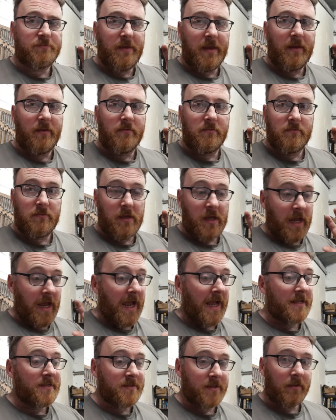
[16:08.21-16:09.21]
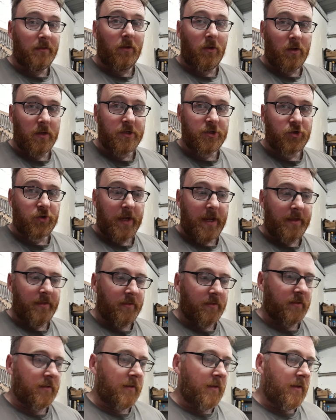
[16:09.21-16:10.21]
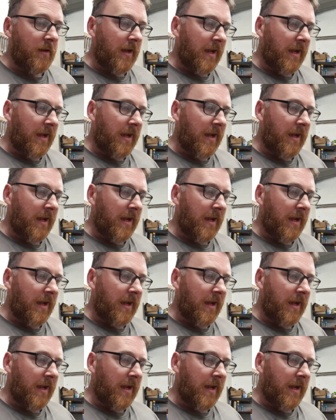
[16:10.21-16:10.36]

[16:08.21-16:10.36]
me, it adds a lot of strength.